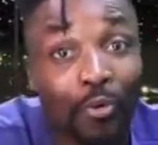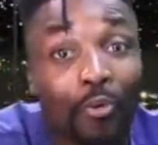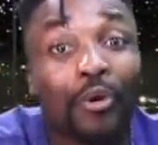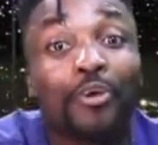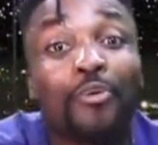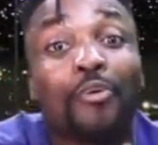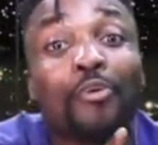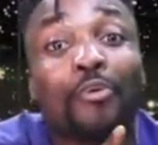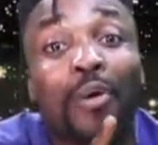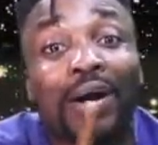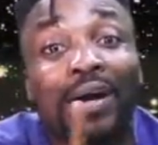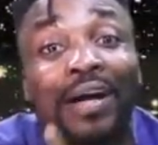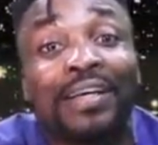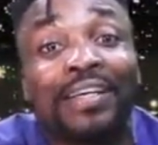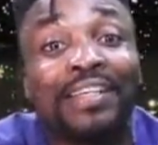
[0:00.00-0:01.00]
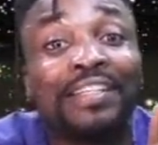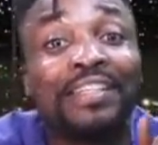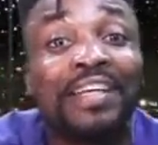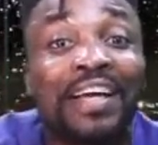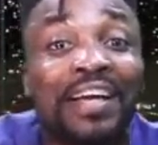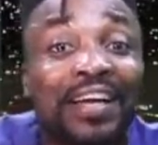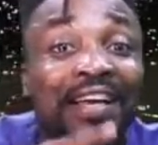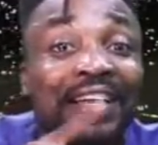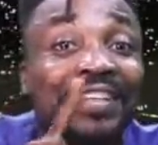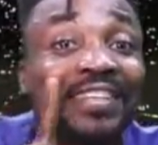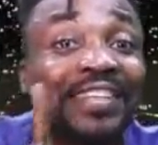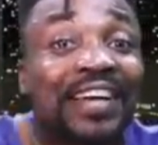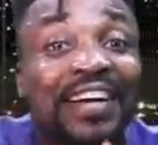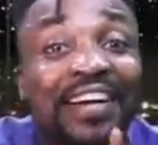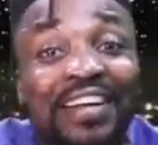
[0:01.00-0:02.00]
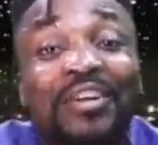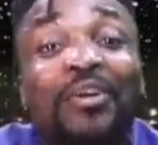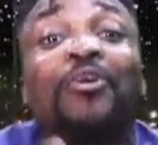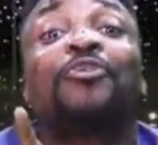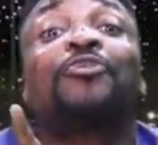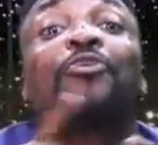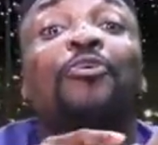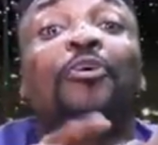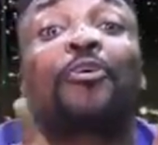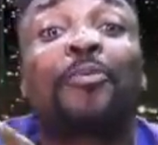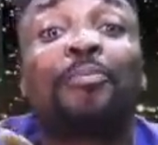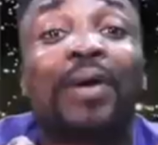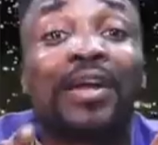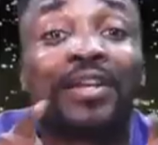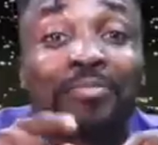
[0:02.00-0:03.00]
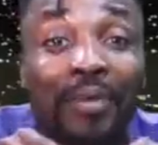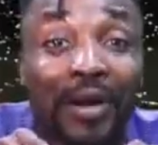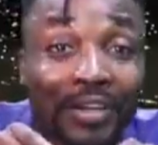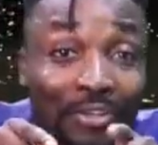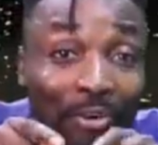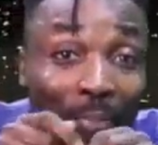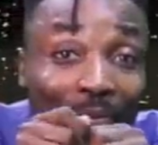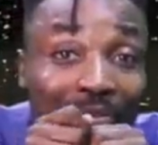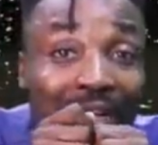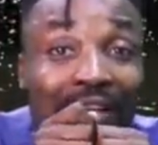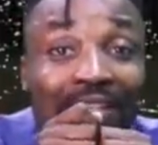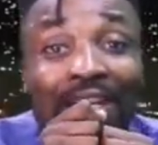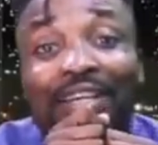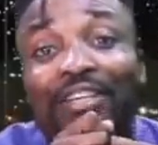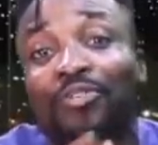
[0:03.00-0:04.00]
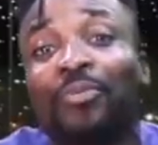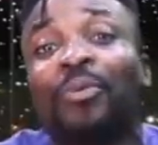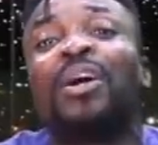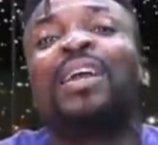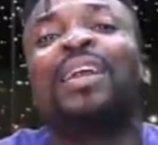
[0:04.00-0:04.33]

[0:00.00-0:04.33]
Only you go work, you go buy the Maggi, you put it inside this.